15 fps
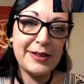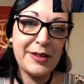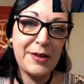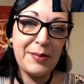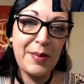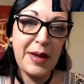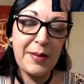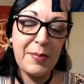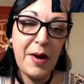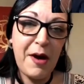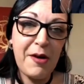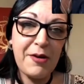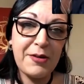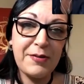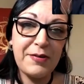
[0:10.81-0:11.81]
be part
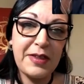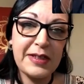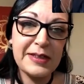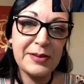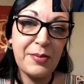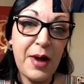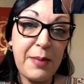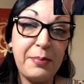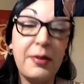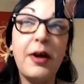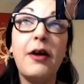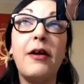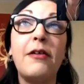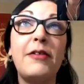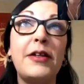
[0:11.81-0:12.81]
of this
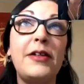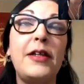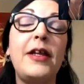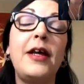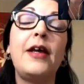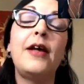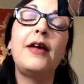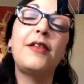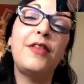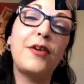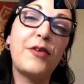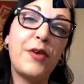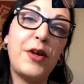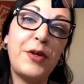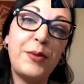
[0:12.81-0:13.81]
webinar and the
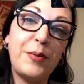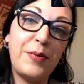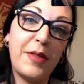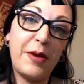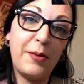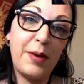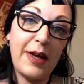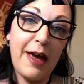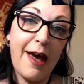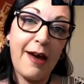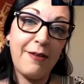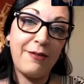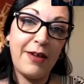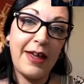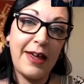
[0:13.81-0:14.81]
group that we have
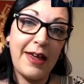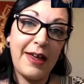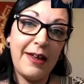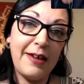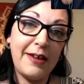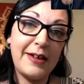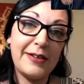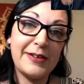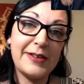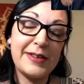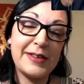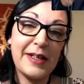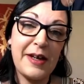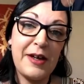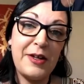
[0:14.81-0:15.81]
here. It's
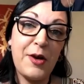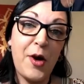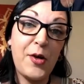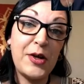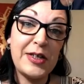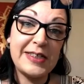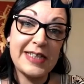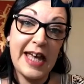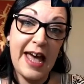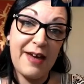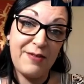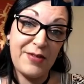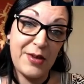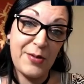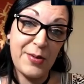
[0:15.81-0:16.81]
an honour to have
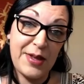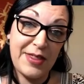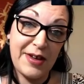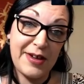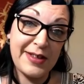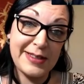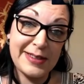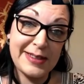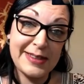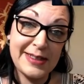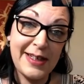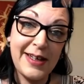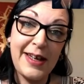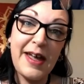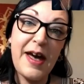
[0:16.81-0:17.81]
you with us.
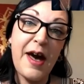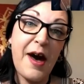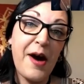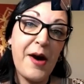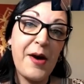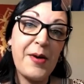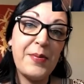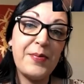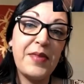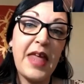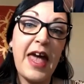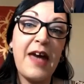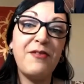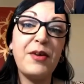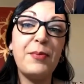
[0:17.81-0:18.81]

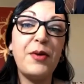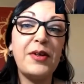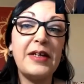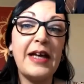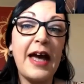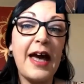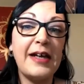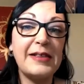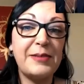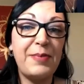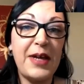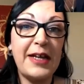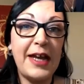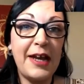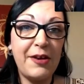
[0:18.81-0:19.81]
Everybody has been
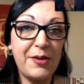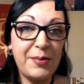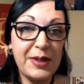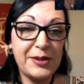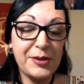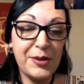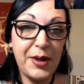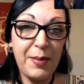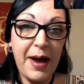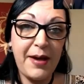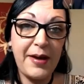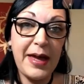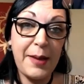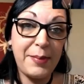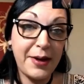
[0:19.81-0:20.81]
hearing me talk about
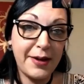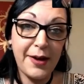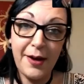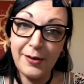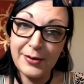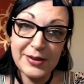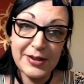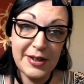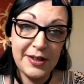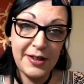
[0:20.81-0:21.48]
Ebba Karlsson